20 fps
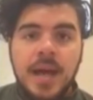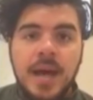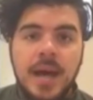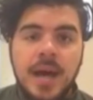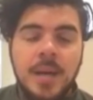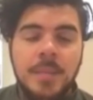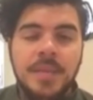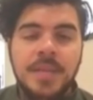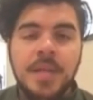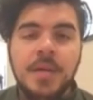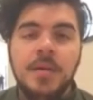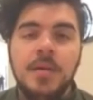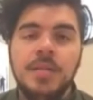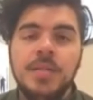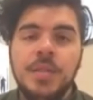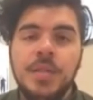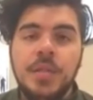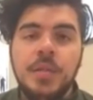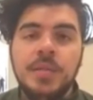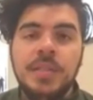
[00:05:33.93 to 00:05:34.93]
But then
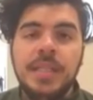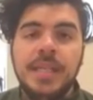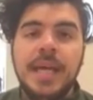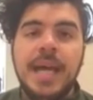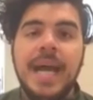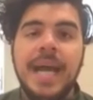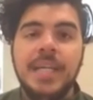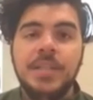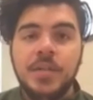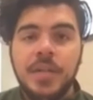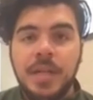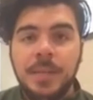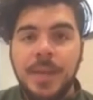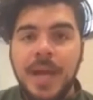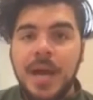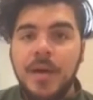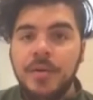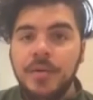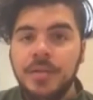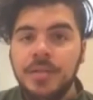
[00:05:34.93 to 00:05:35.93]
also using hydrating
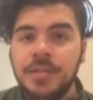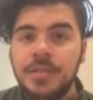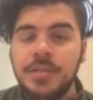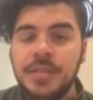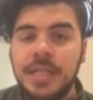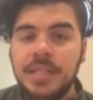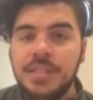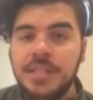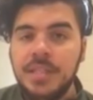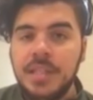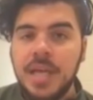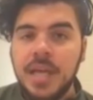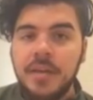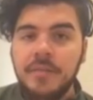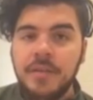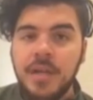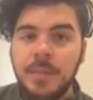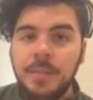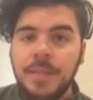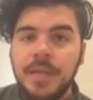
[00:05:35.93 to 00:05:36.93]
powders. There's actually a lot
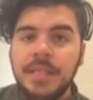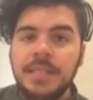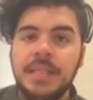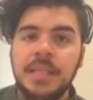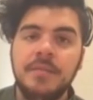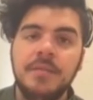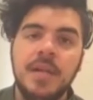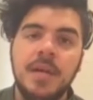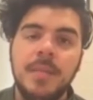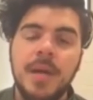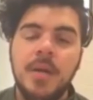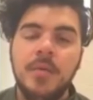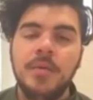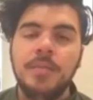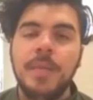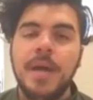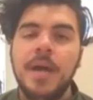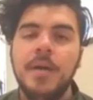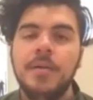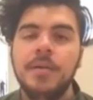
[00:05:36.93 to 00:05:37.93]
of companies that have come out
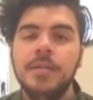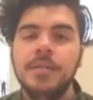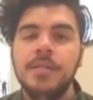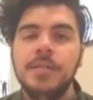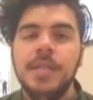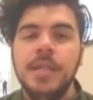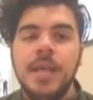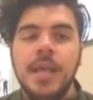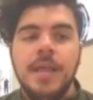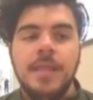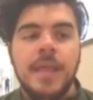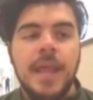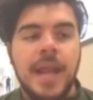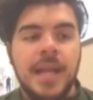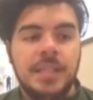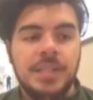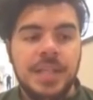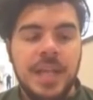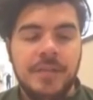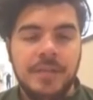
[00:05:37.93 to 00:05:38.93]
with powders that
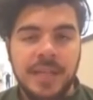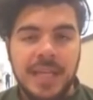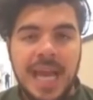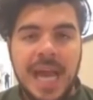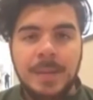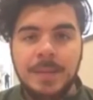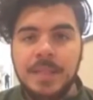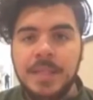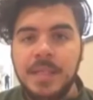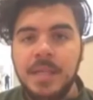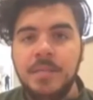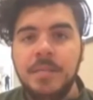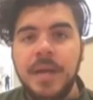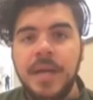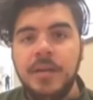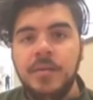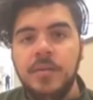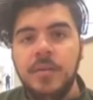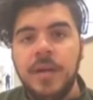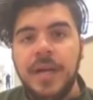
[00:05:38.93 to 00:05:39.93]
actually have encapsulated
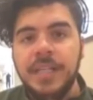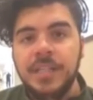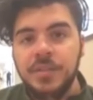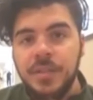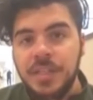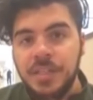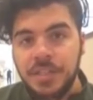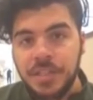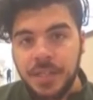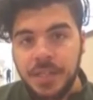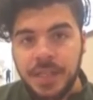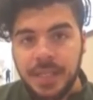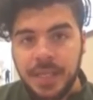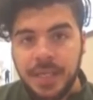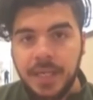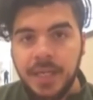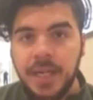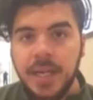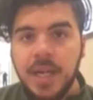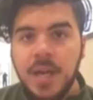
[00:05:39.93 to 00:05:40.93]
microhydration in
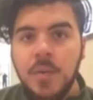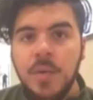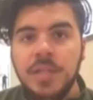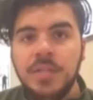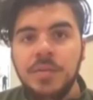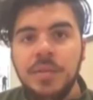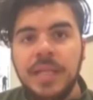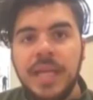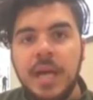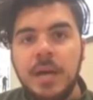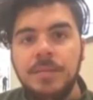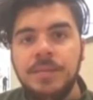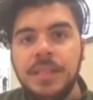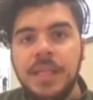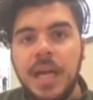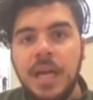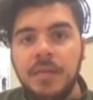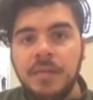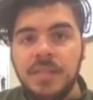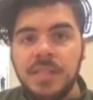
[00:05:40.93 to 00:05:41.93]
there, which really help to
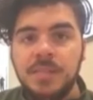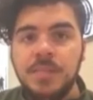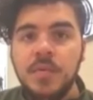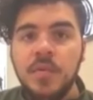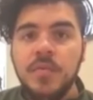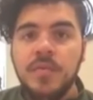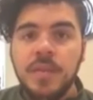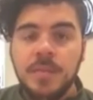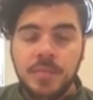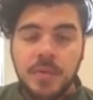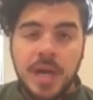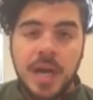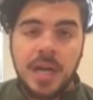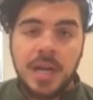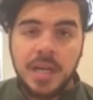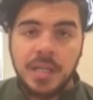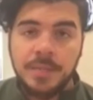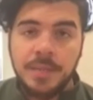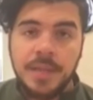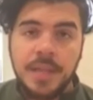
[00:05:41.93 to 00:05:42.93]
kind of smooth the
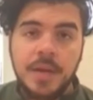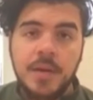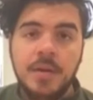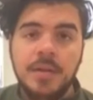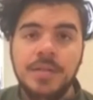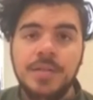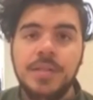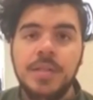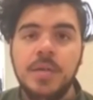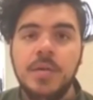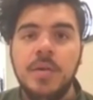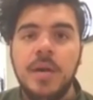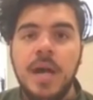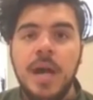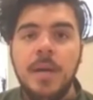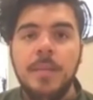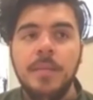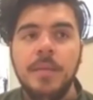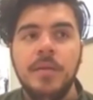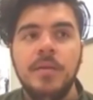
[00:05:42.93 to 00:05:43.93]
product, but then also
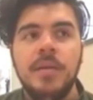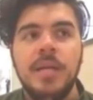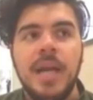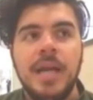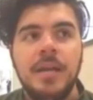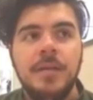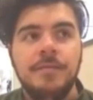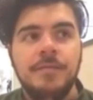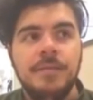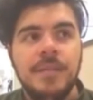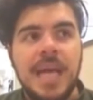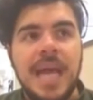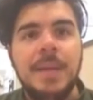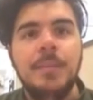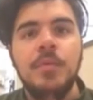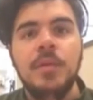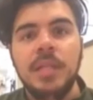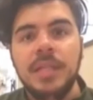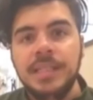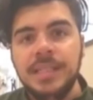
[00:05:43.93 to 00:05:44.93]
kind of
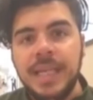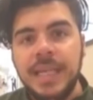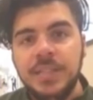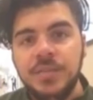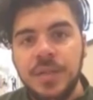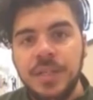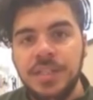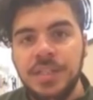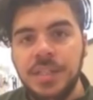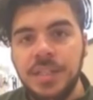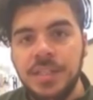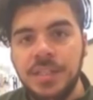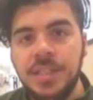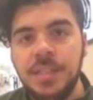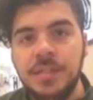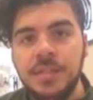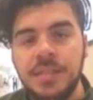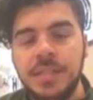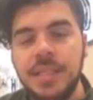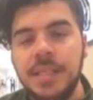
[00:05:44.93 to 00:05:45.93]
time-release hydration into
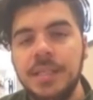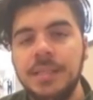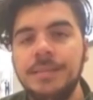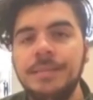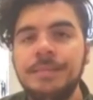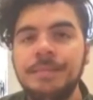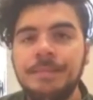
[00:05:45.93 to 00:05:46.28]
your skin.